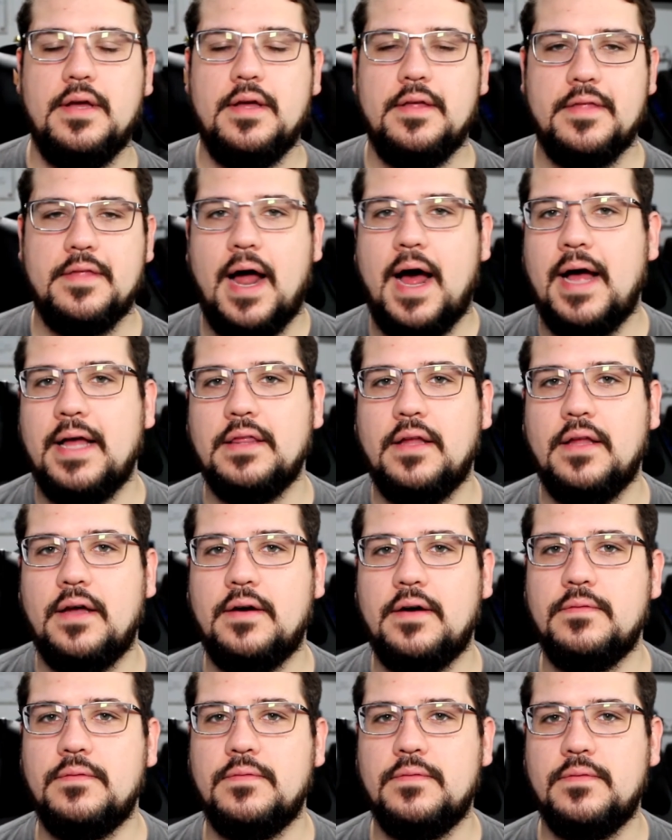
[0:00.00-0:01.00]
that I
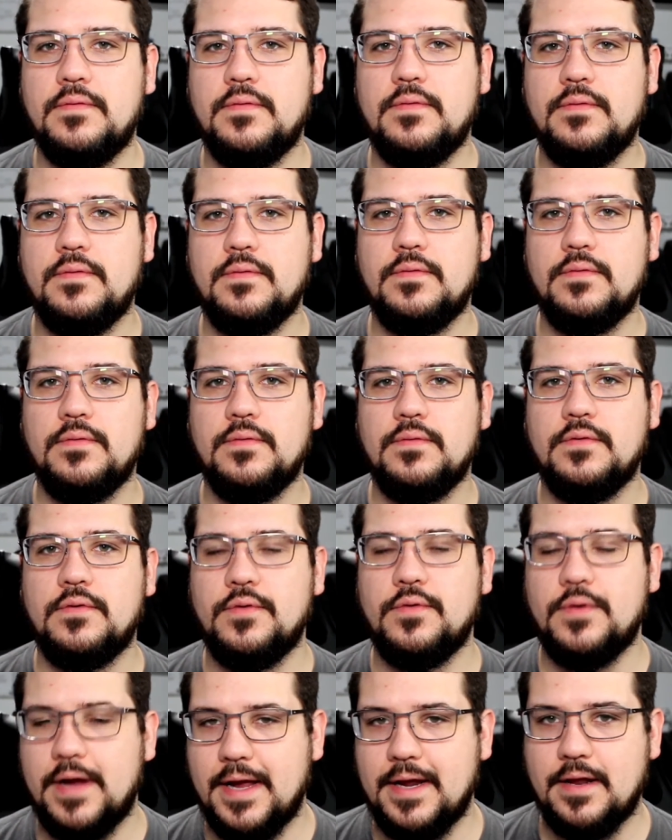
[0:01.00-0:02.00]
love
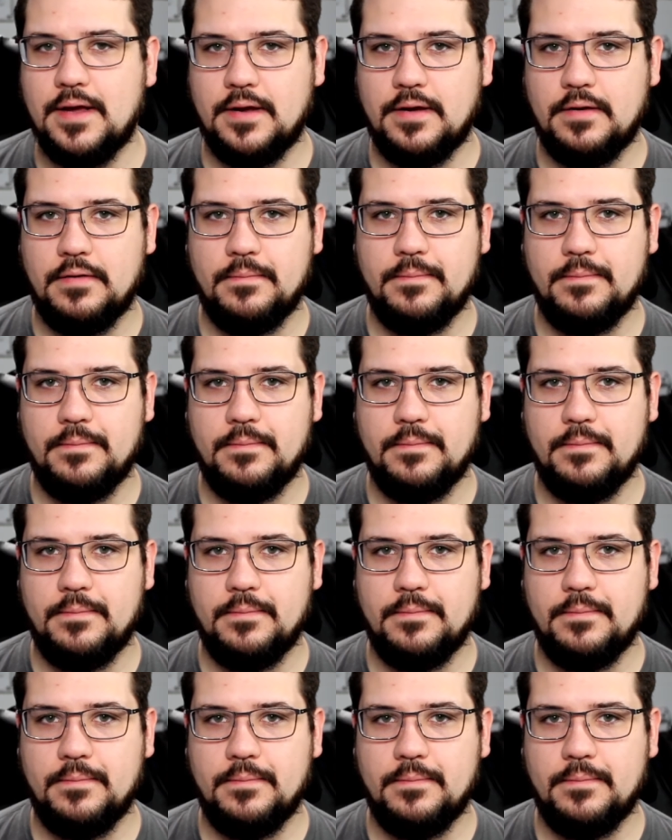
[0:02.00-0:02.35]
creating.